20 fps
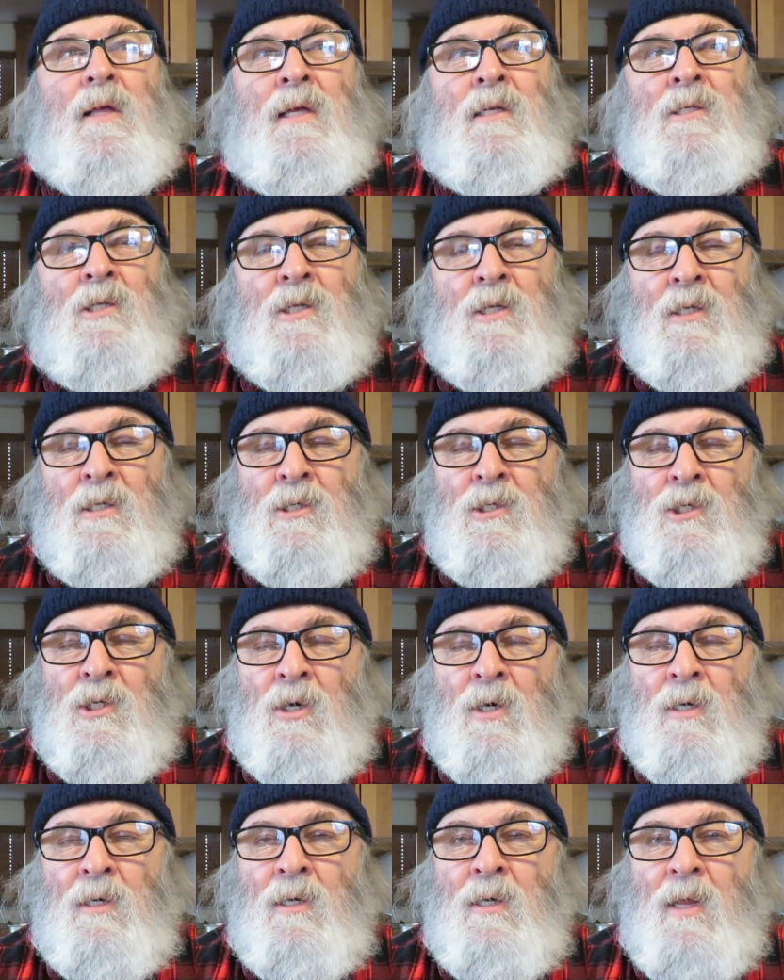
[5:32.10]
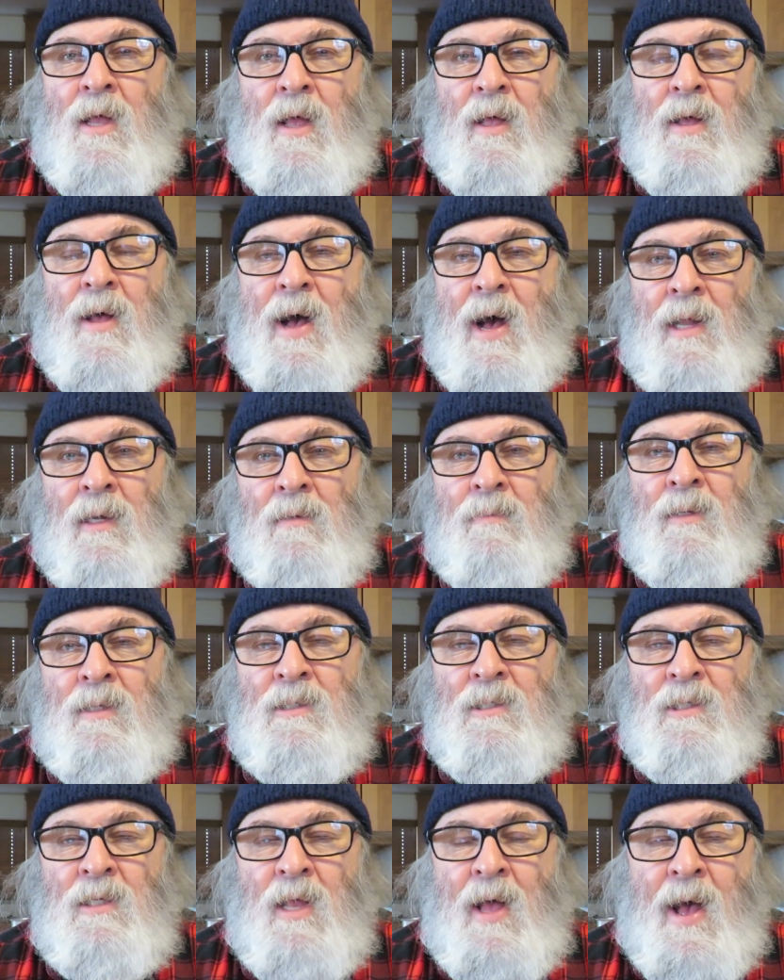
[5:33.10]
in, in certain
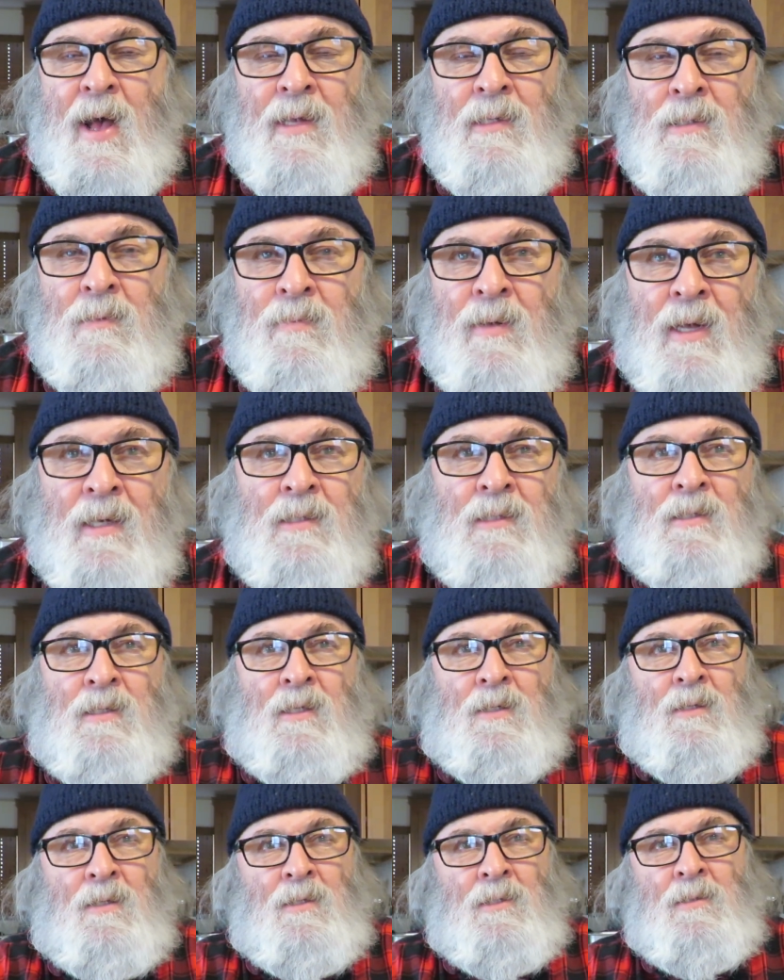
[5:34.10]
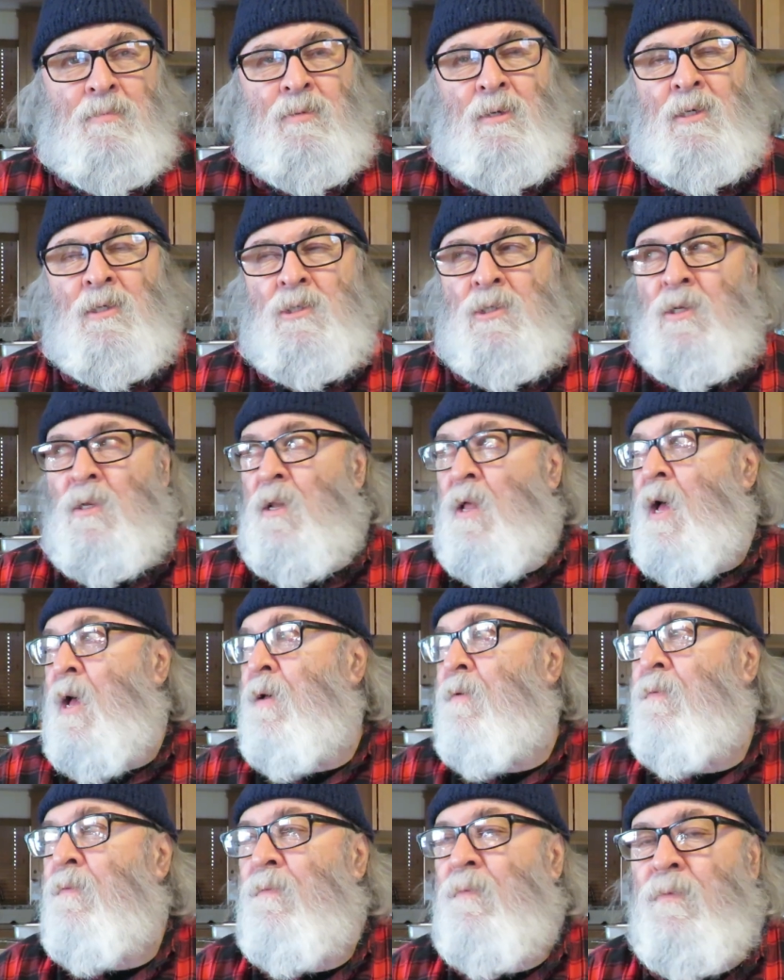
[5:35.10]
elements and aspects, the, the spiritual
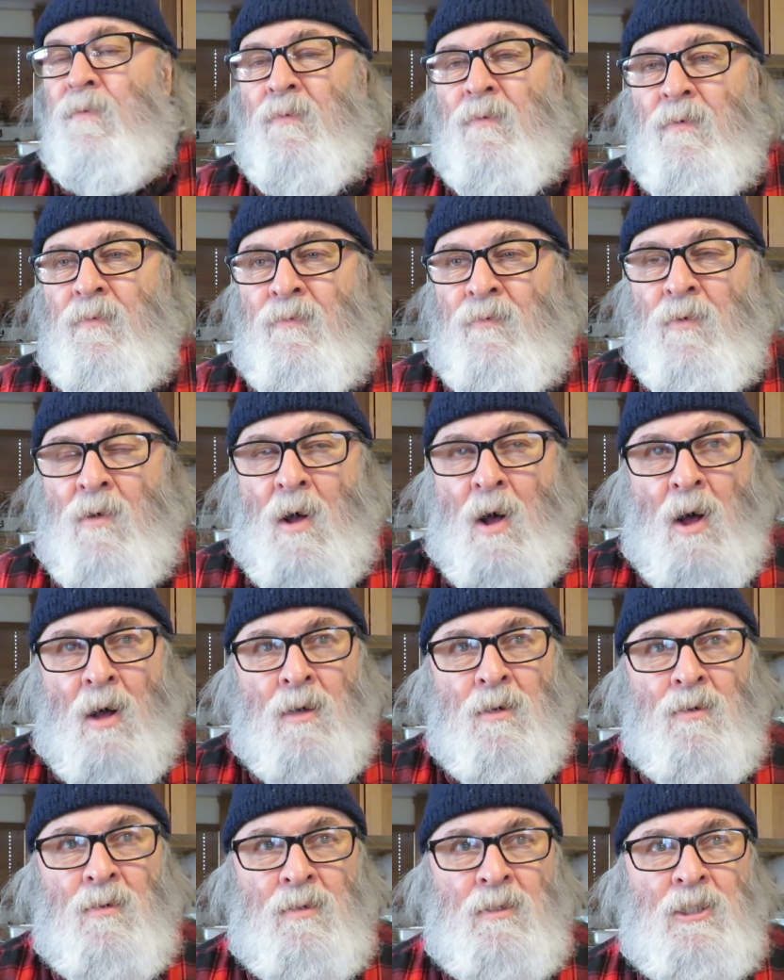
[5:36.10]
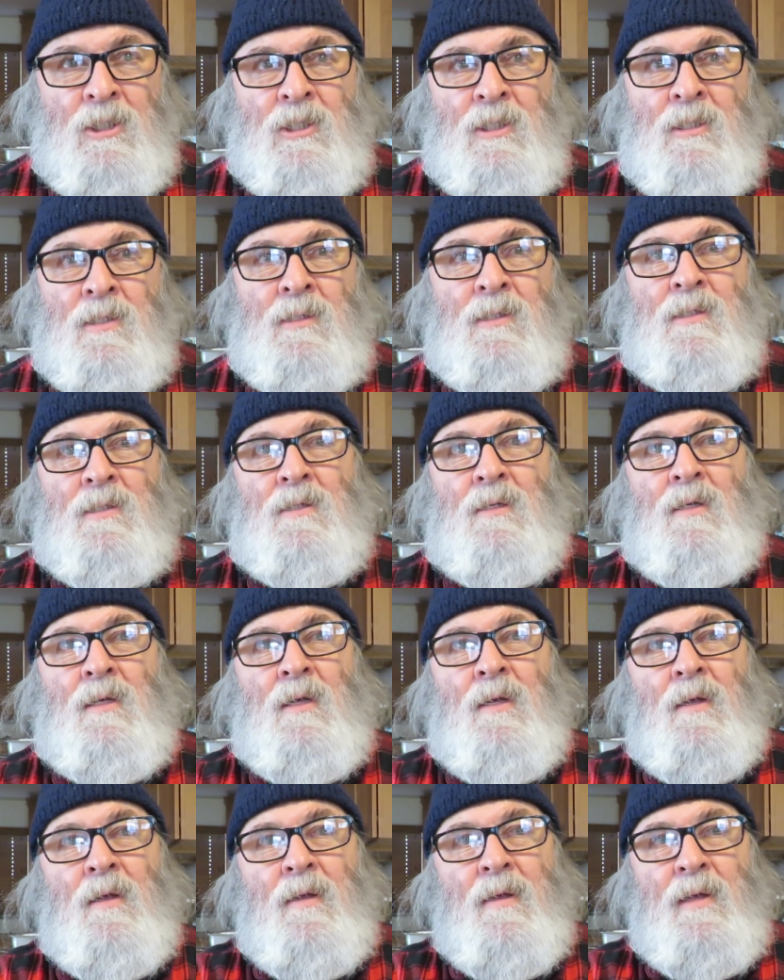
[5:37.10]
life for all Christians
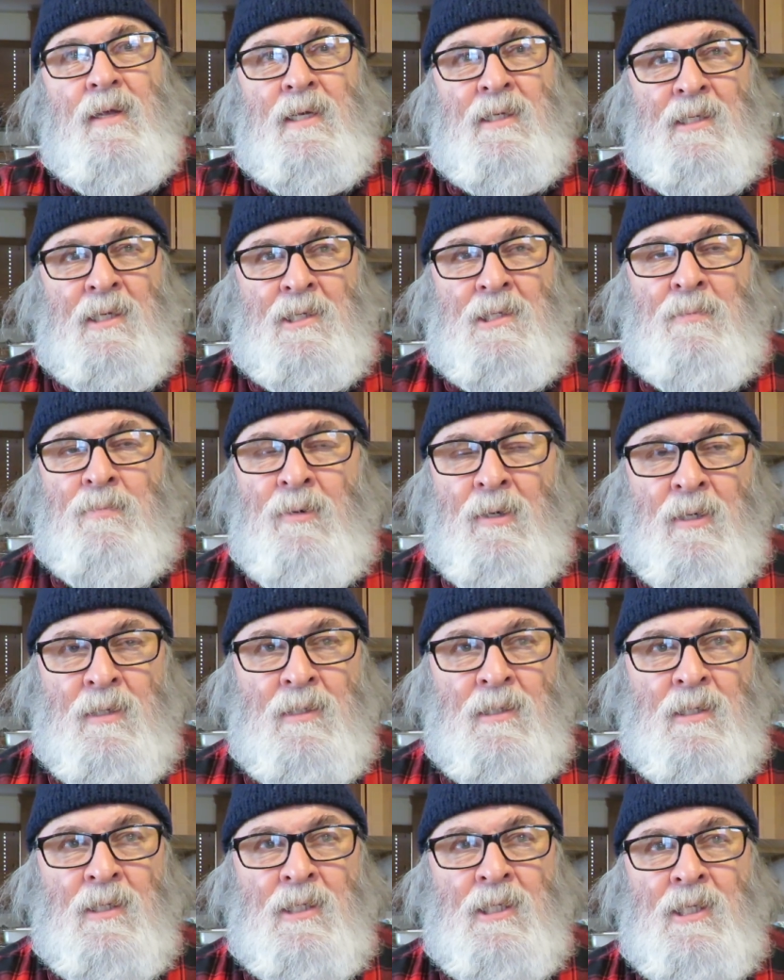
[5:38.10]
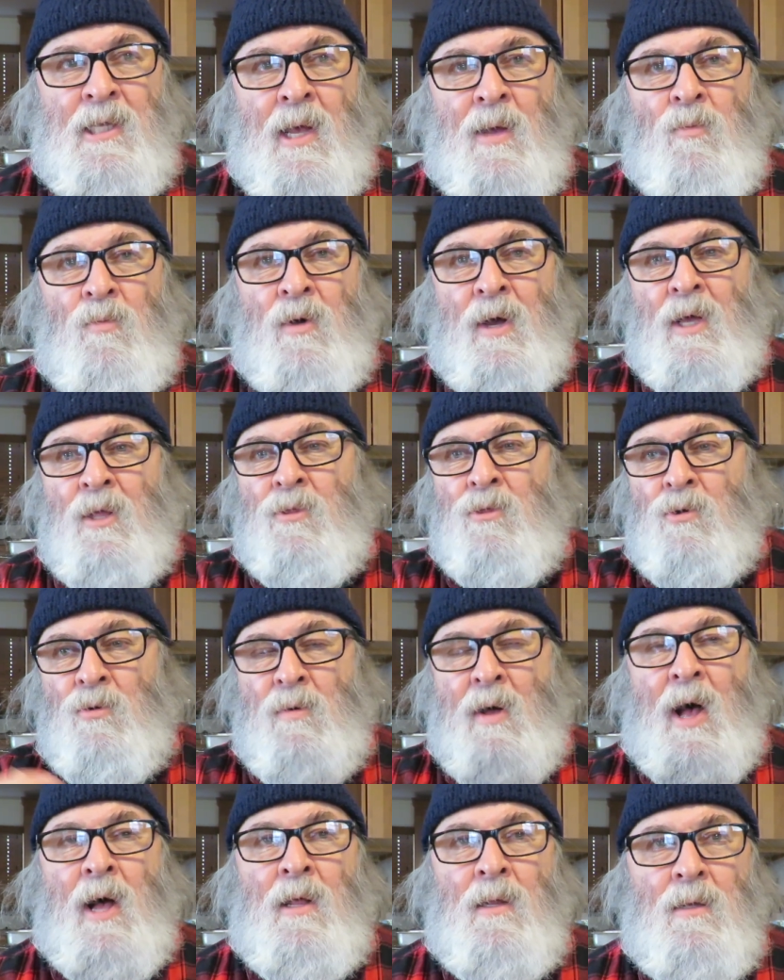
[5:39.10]
is experienced the same way
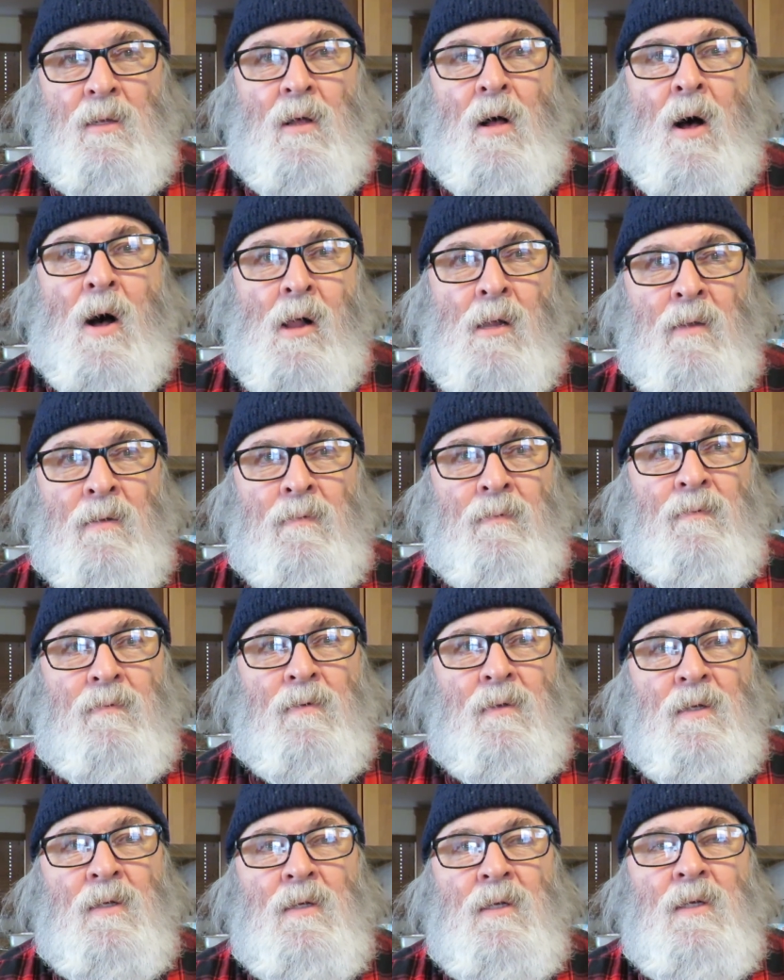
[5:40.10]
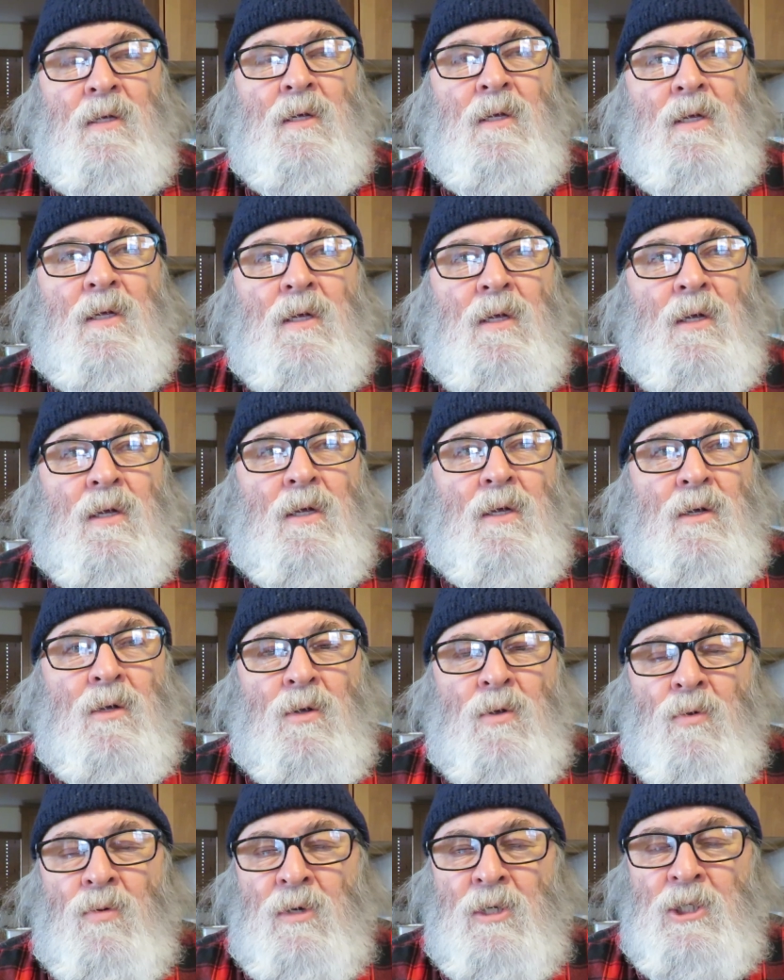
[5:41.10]
throughout all of
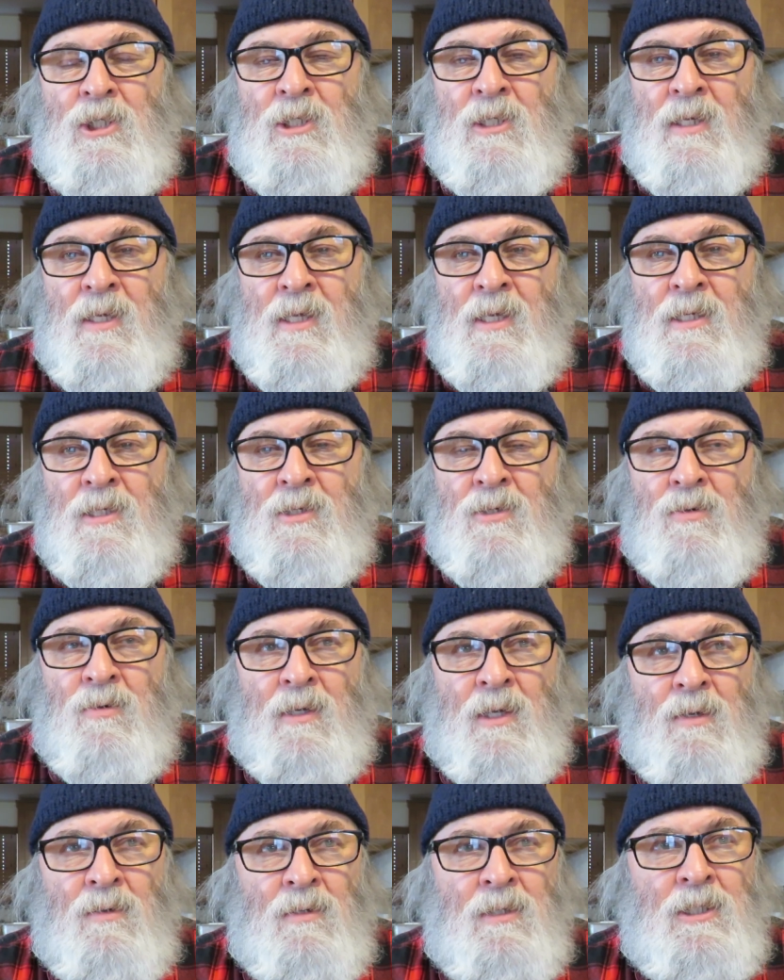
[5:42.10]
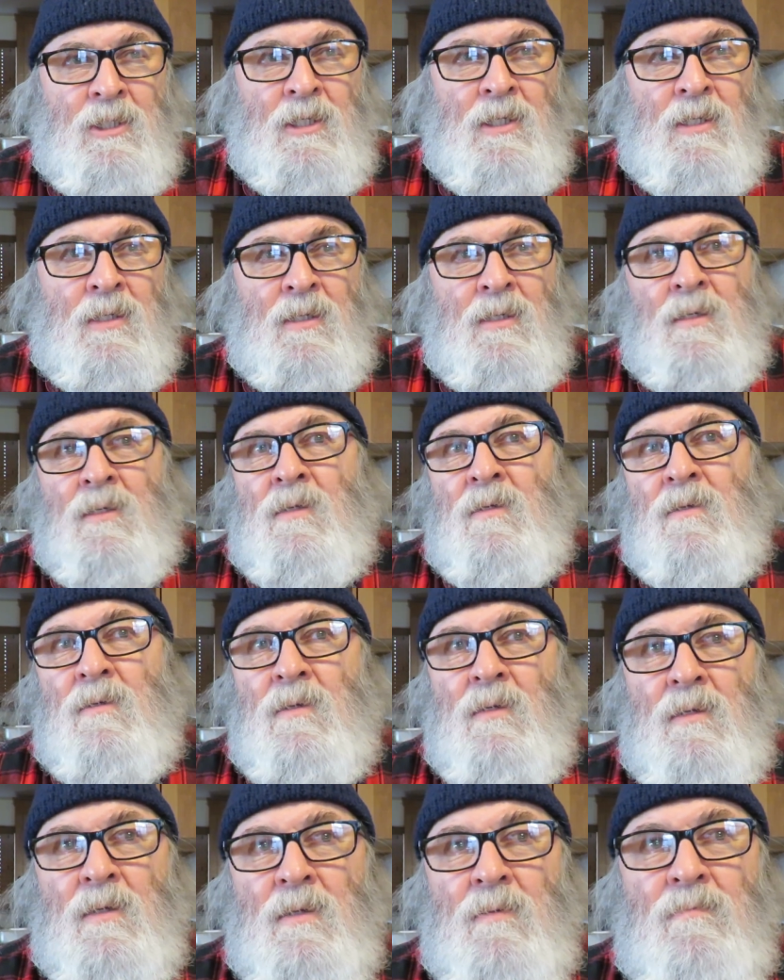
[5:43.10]
Christian history,
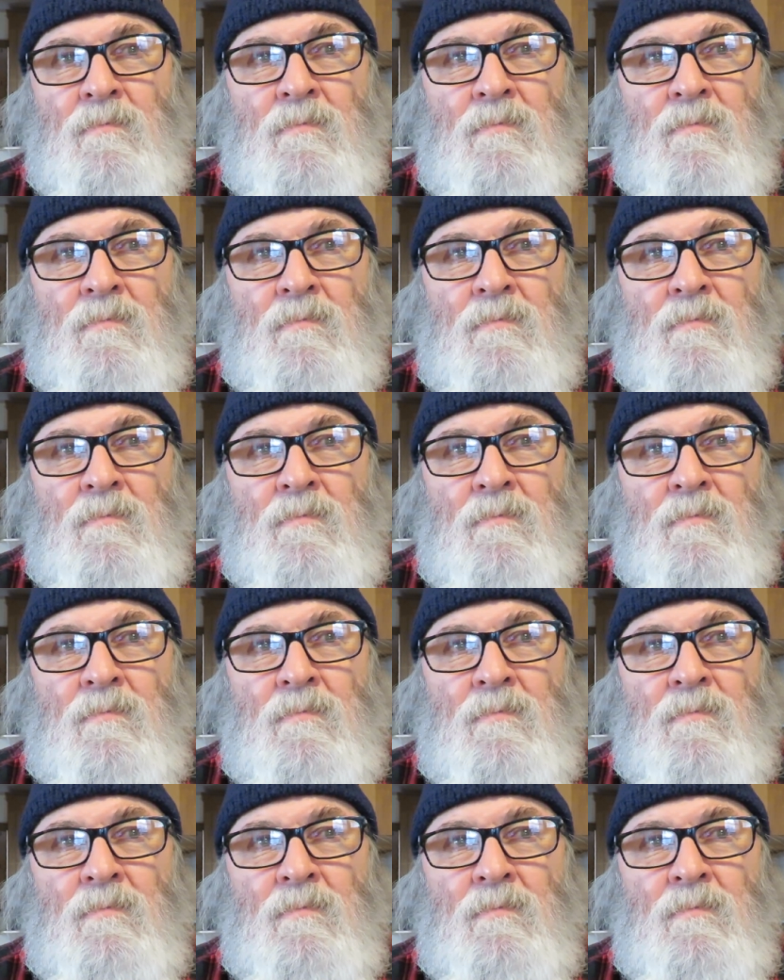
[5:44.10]
Christian